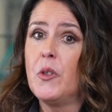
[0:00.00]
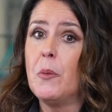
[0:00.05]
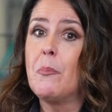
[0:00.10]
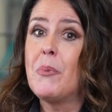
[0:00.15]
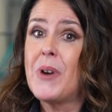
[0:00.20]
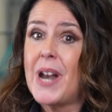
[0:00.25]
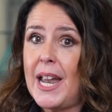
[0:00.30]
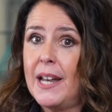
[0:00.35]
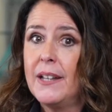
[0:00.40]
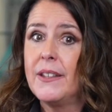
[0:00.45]
the
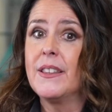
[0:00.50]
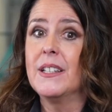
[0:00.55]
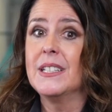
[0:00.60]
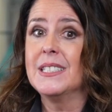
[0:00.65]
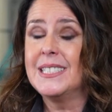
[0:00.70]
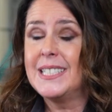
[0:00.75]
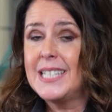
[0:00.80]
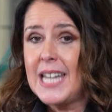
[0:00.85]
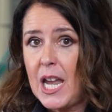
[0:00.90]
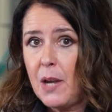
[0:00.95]
breadth
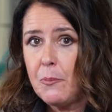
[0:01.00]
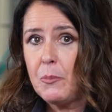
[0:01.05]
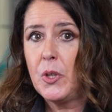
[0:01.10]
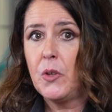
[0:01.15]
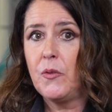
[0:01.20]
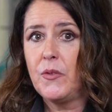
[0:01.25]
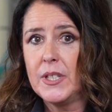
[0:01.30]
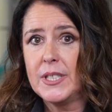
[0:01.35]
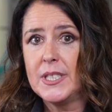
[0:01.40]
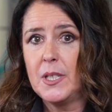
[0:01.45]
and depth
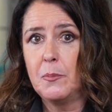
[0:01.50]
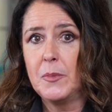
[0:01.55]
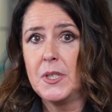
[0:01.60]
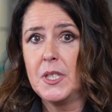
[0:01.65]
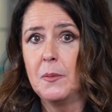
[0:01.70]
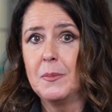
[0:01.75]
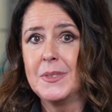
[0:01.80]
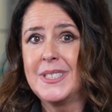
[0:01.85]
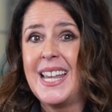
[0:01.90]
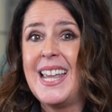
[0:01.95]
of the
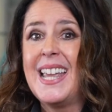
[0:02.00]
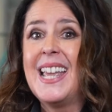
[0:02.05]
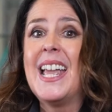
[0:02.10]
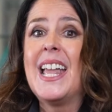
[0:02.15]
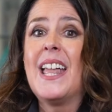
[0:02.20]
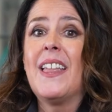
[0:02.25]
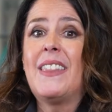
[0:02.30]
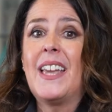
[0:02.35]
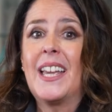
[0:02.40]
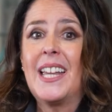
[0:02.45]
symptoms
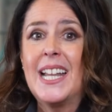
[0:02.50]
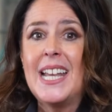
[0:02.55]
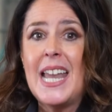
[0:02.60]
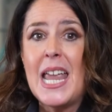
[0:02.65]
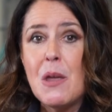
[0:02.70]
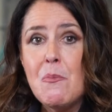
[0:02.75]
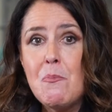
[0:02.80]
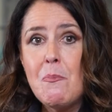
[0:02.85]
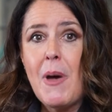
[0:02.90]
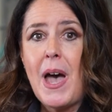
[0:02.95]
that can
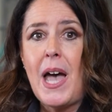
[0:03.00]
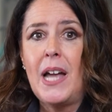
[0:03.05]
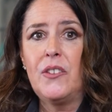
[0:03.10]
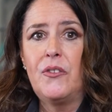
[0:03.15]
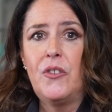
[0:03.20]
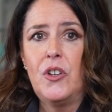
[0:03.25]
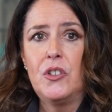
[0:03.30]
impact